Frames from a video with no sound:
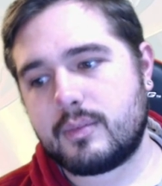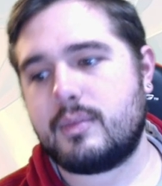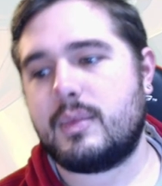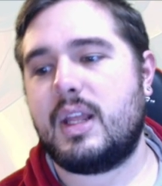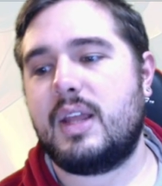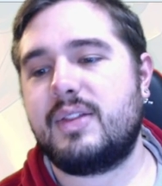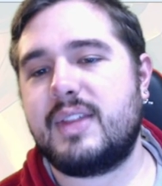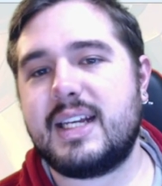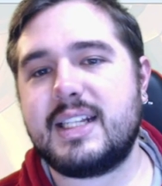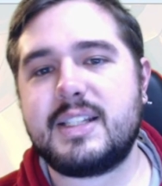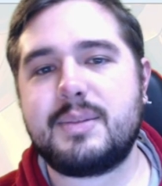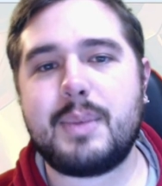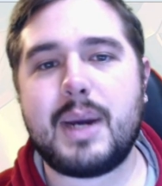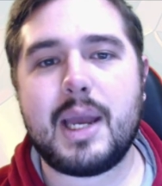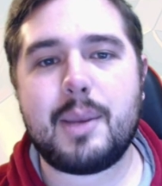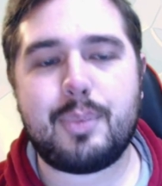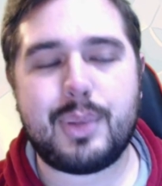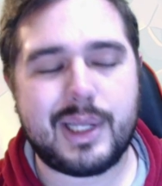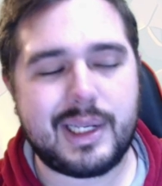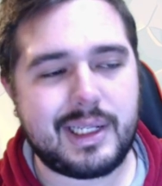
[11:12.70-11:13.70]
that's my
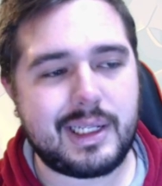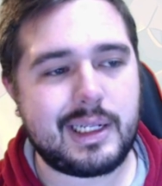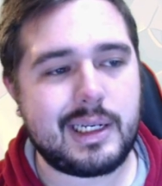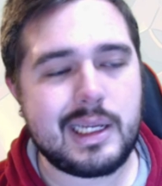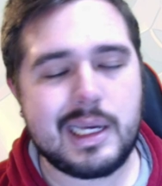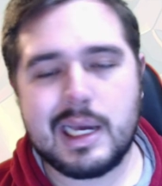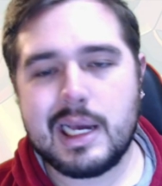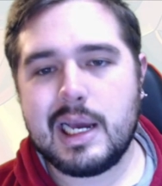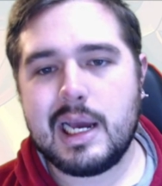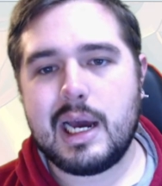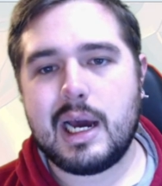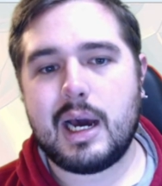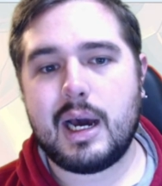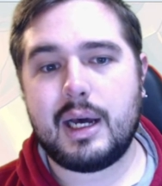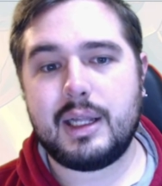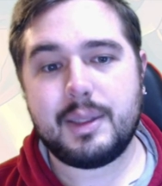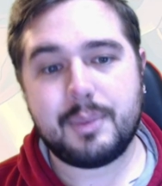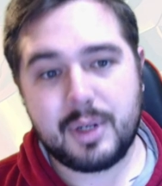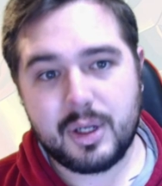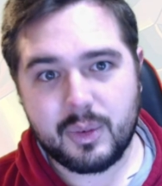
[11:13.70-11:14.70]
opinion.
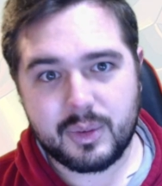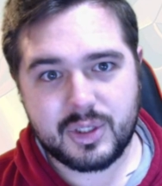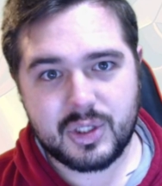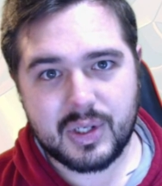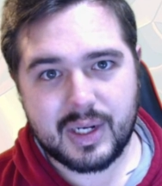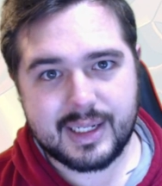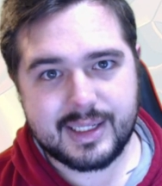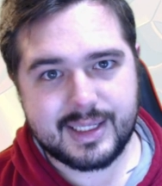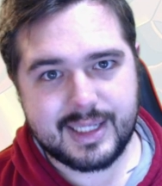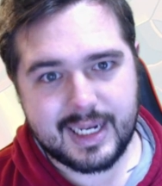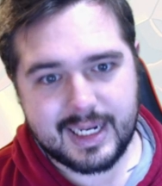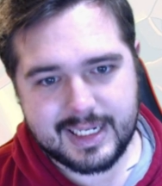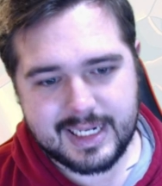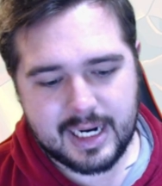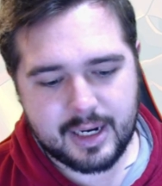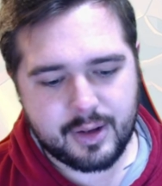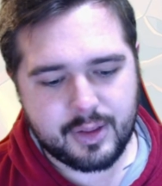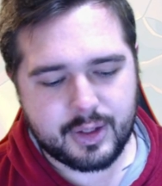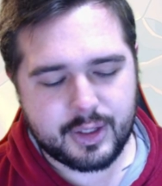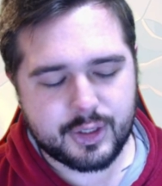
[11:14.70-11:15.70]
Let me know what you guys think
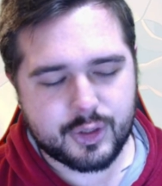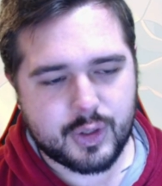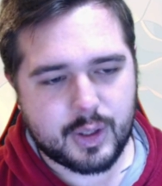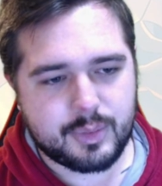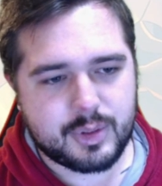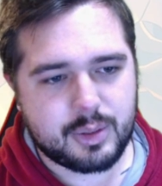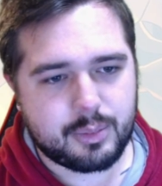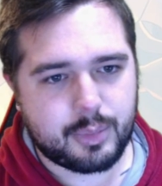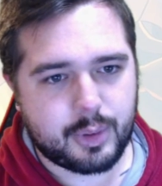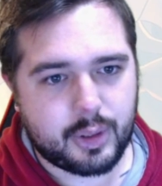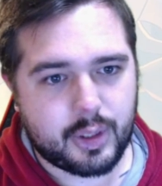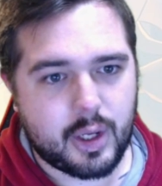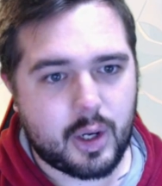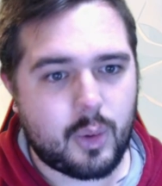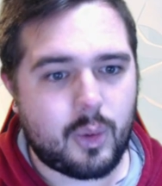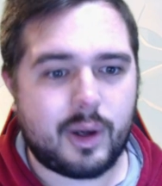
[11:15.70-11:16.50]
down in the description below.